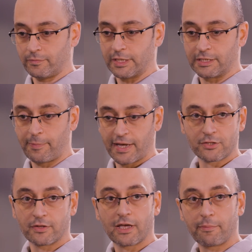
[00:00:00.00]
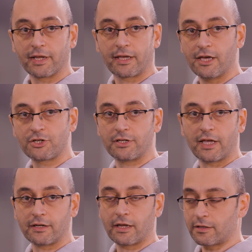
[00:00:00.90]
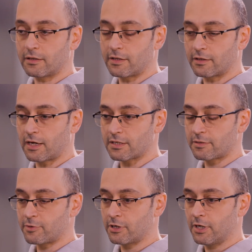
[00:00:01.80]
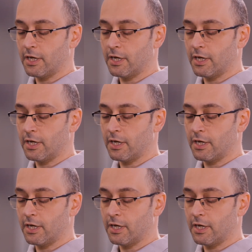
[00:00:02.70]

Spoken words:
it depends on the application and the customer.